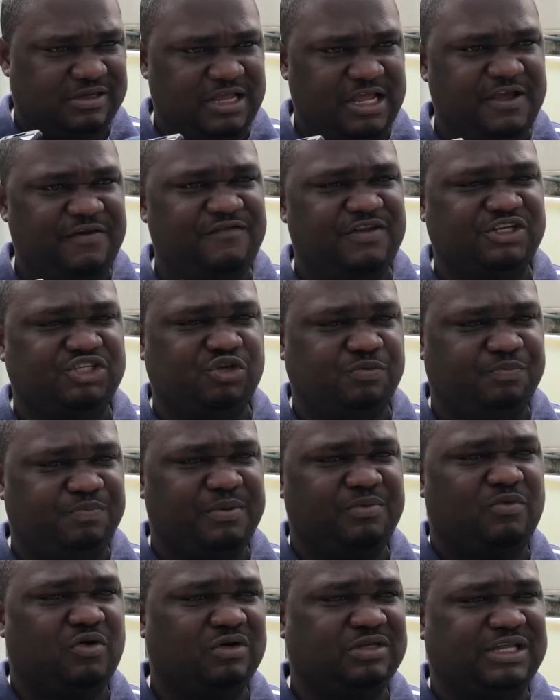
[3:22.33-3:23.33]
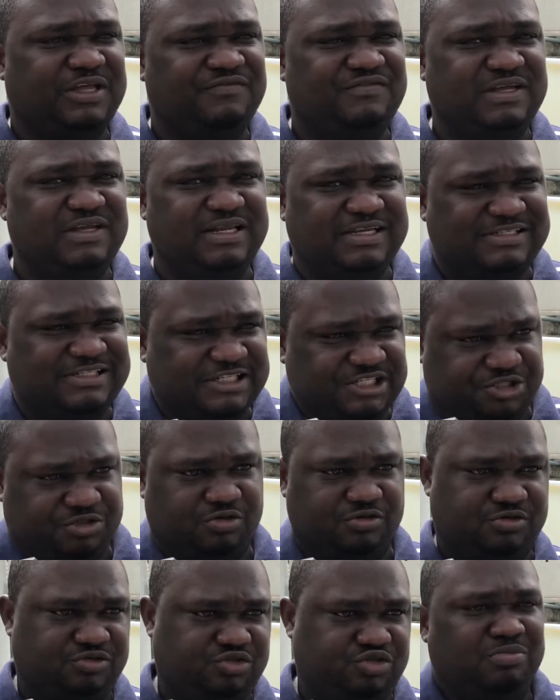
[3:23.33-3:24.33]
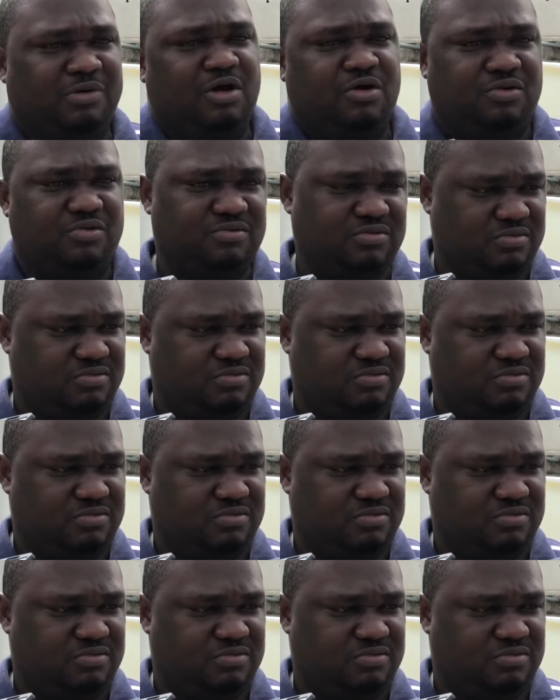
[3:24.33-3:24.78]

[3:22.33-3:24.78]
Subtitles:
if the Supreme Court gives a decision tomorrow